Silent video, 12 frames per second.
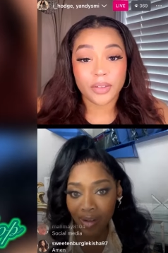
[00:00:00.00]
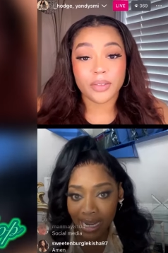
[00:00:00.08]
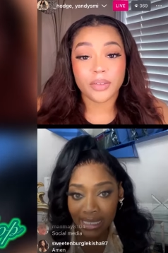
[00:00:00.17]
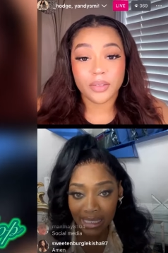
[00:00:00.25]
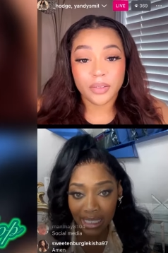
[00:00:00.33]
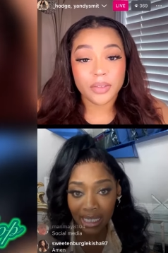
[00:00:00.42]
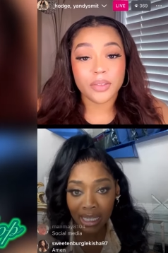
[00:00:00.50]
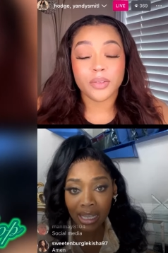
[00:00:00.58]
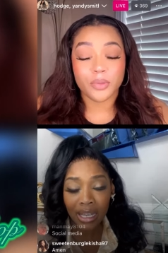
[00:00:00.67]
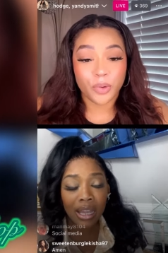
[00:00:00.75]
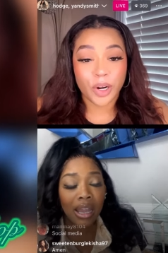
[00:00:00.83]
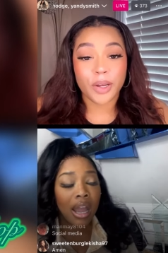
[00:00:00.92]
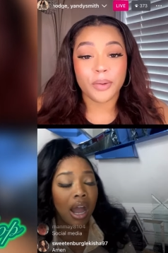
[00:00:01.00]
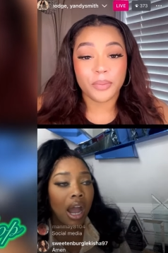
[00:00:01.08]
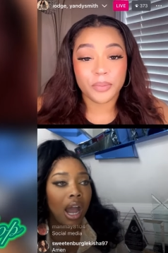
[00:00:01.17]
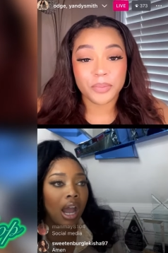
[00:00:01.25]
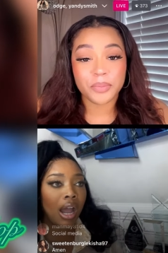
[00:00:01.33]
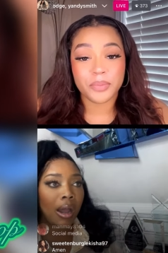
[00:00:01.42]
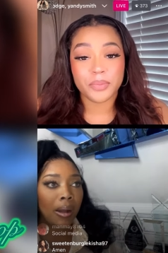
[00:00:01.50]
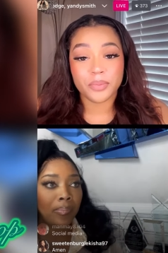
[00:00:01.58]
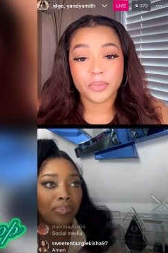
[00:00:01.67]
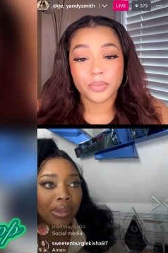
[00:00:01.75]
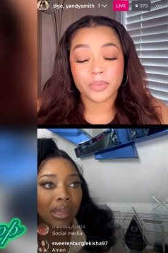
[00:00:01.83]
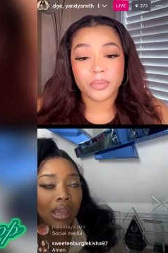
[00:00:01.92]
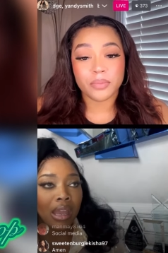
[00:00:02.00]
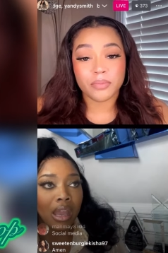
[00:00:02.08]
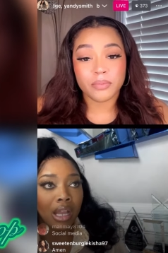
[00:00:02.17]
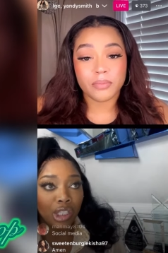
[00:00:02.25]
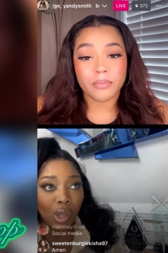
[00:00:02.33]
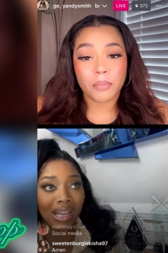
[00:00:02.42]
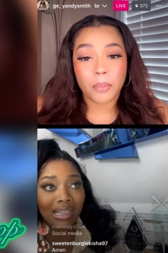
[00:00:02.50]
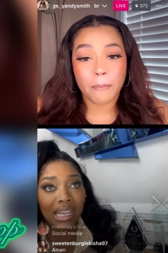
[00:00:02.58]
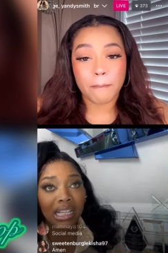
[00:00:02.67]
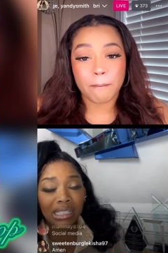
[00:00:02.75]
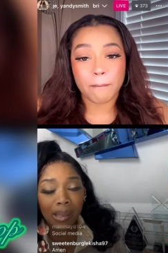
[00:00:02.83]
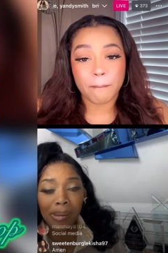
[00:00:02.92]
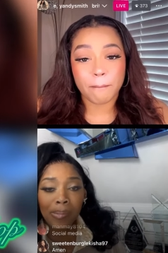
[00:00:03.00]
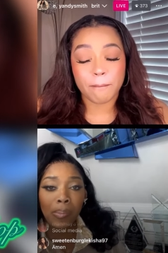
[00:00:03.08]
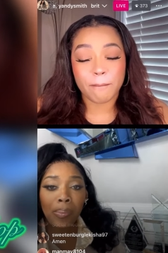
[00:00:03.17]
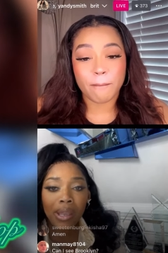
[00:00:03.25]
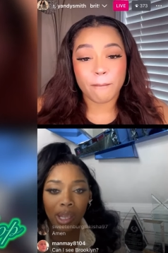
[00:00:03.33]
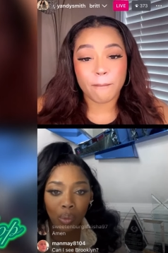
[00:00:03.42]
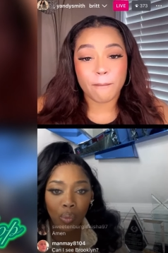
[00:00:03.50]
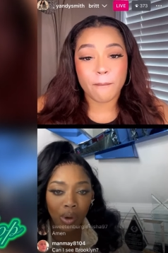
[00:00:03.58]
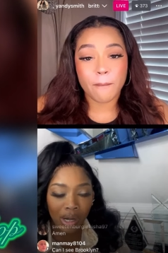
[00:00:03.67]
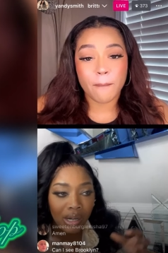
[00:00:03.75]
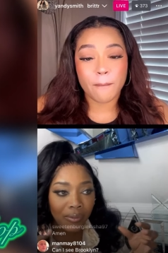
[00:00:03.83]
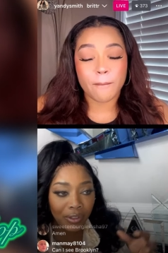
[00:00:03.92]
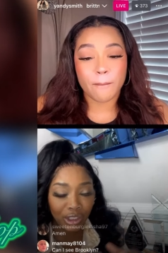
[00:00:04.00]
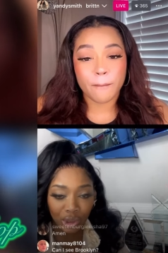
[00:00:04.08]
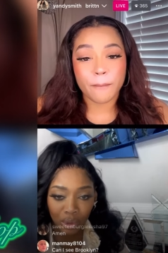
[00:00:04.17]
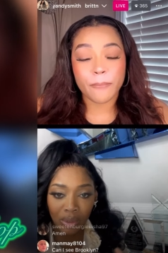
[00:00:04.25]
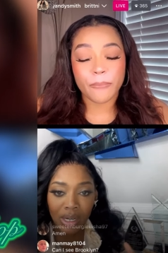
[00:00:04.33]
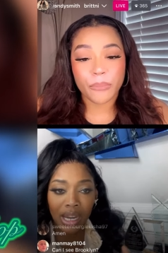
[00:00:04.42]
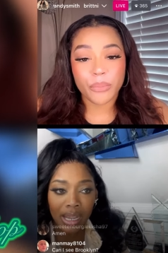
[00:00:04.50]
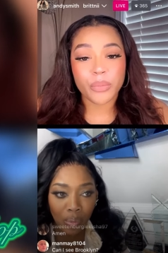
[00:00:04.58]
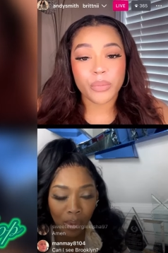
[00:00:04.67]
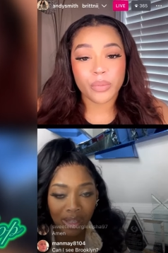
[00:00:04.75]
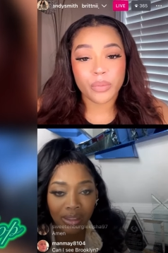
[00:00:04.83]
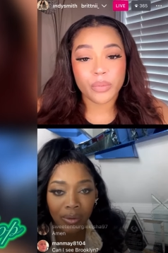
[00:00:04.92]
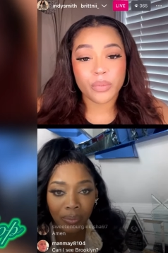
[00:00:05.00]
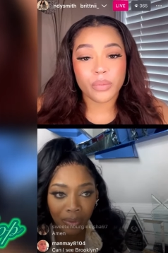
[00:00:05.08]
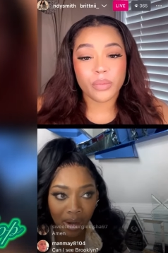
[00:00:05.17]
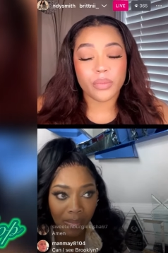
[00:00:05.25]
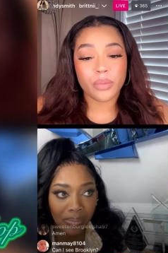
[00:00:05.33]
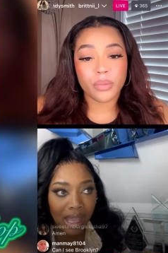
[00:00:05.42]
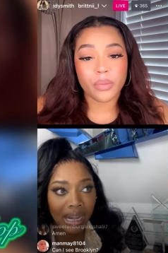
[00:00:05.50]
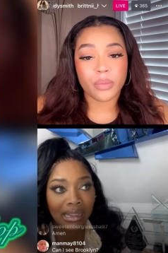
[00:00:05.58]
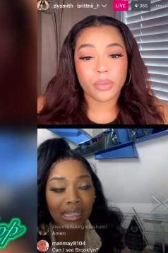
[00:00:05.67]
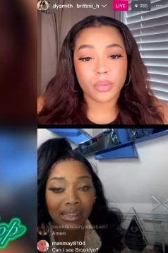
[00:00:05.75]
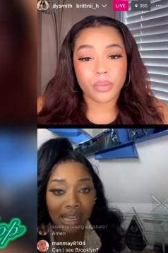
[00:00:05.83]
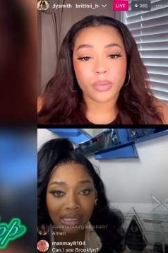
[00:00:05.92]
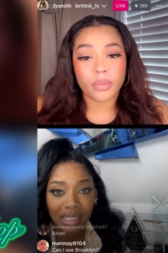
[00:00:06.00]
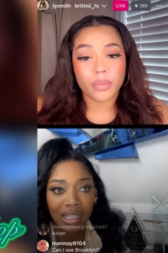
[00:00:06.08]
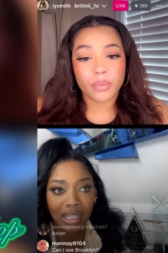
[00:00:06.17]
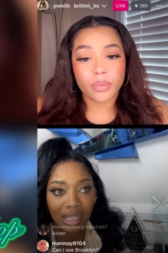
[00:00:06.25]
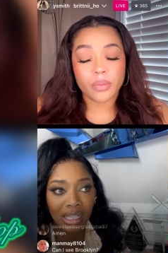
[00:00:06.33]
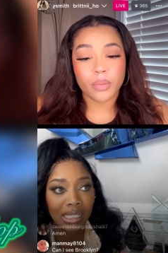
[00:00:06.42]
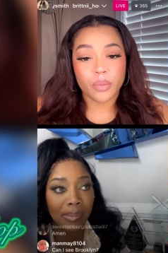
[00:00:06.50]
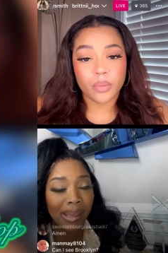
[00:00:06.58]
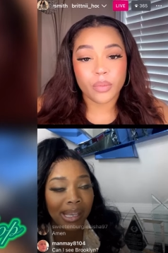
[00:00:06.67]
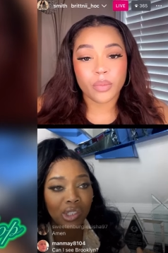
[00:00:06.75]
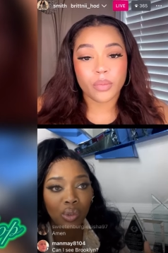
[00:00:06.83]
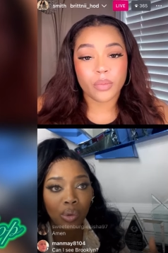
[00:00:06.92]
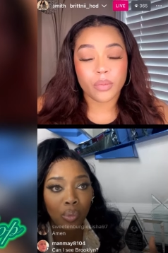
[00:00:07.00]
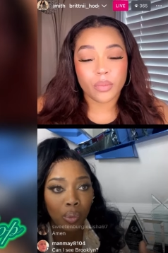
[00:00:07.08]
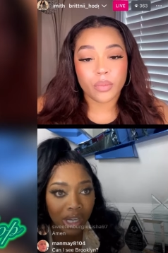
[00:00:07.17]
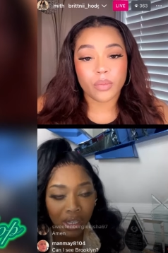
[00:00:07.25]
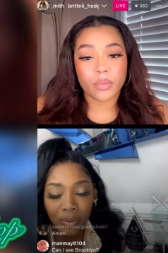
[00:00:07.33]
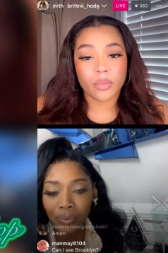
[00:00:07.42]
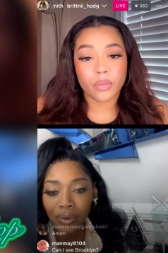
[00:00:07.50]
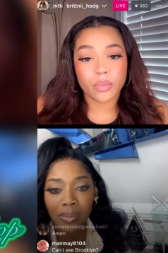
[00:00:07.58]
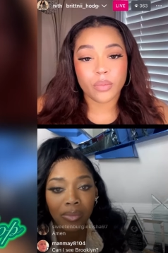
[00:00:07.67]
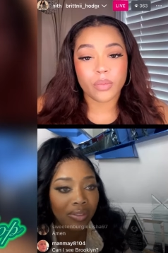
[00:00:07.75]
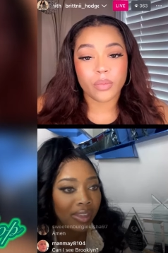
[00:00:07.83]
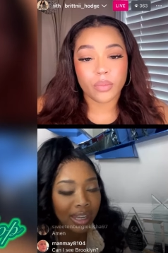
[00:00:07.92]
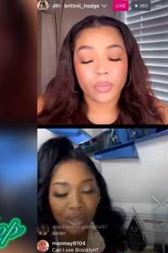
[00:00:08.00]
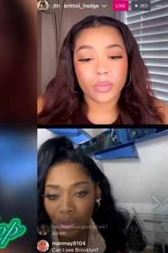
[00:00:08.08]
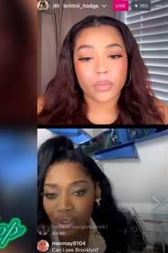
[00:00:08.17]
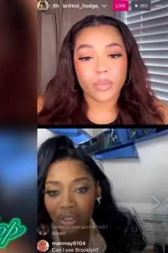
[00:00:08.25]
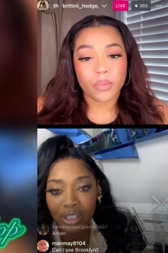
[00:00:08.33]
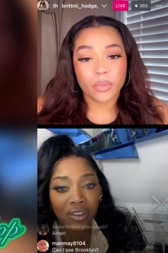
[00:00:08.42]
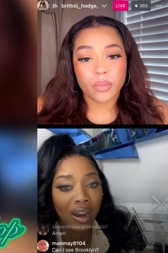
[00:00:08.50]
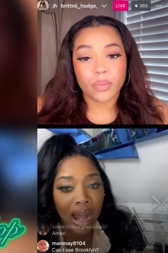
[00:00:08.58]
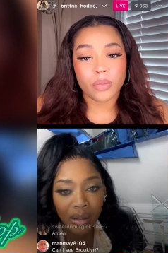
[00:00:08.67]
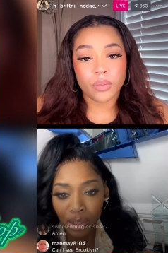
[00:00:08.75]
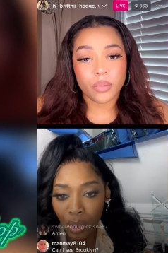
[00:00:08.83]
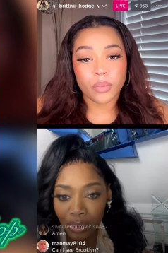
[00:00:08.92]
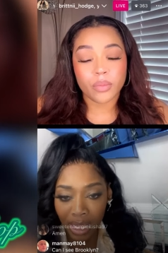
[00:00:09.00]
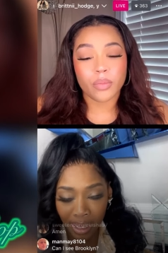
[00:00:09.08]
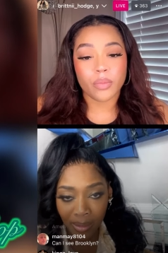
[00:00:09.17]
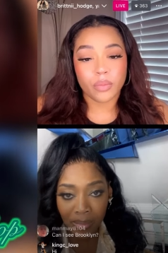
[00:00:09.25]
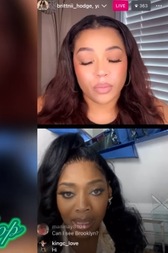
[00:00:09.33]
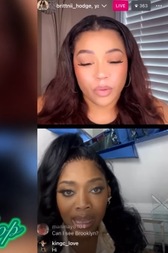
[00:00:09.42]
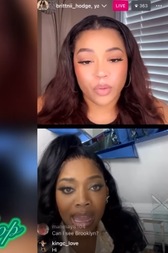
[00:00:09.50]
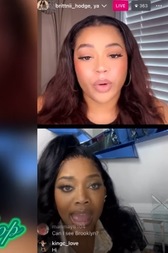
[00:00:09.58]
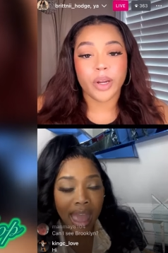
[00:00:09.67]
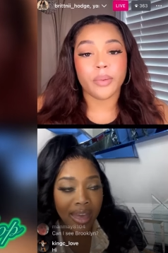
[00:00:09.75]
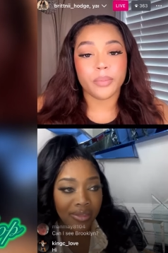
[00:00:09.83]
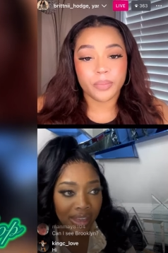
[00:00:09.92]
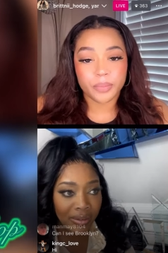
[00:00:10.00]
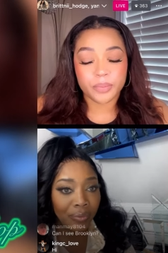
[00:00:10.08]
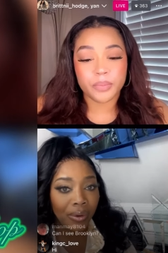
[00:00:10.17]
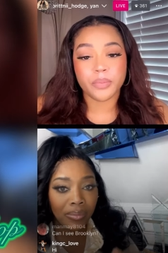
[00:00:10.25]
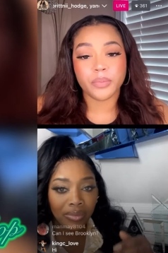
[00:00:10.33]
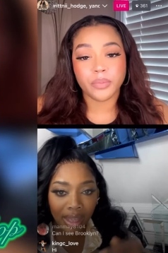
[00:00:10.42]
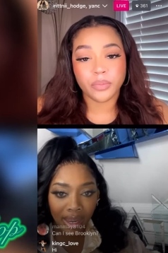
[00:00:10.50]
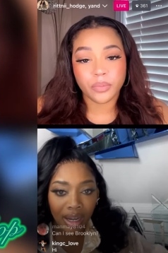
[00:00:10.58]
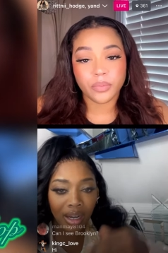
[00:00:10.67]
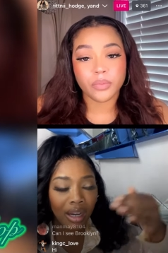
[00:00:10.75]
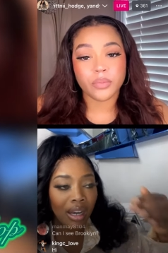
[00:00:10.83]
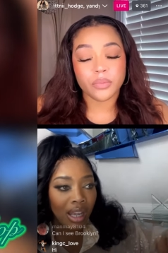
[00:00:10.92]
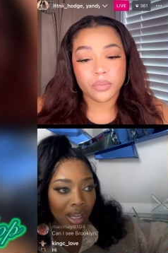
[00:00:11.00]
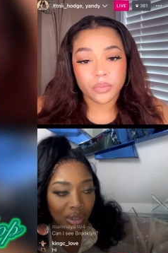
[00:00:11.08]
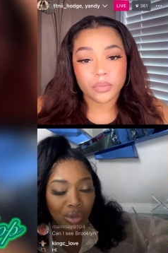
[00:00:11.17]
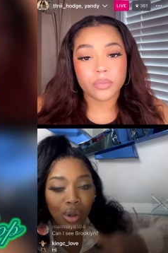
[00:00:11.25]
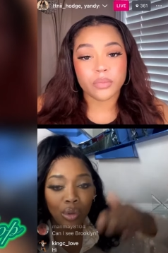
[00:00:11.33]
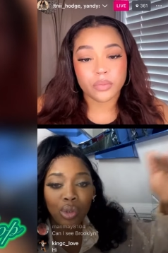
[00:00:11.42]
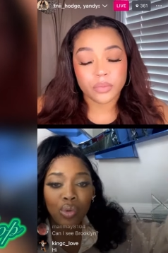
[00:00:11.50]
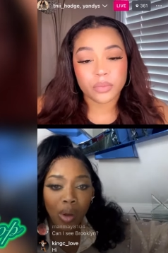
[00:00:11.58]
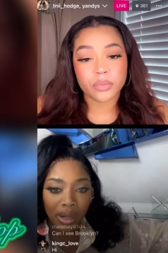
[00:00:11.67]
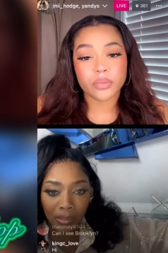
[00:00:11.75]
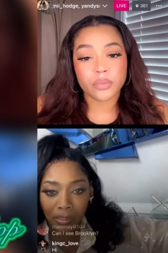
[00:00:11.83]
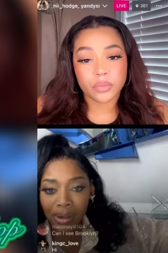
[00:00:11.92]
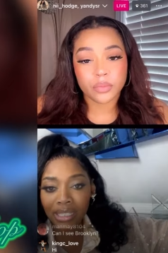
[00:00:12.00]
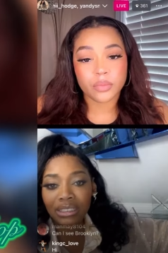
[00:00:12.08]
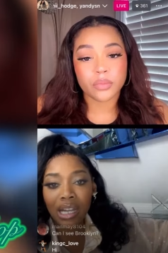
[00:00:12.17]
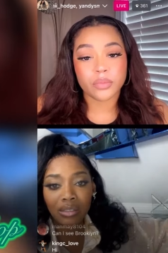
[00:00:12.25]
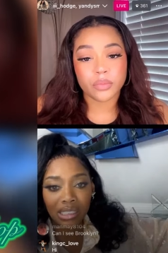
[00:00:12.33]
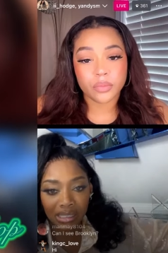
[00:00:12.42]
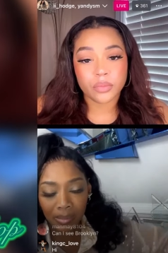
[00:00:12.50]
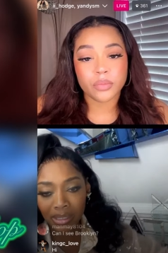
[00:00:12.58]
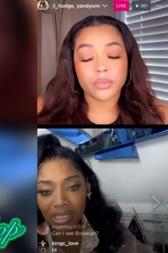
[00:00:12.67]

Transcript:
Speaker 1: crazy. Right. Um, so I think some people put in work for sure where they're from, and I think that's a key to make sure where you're from, they know you're you're a household name. Right. And then from there, you know, you want to branch out to some of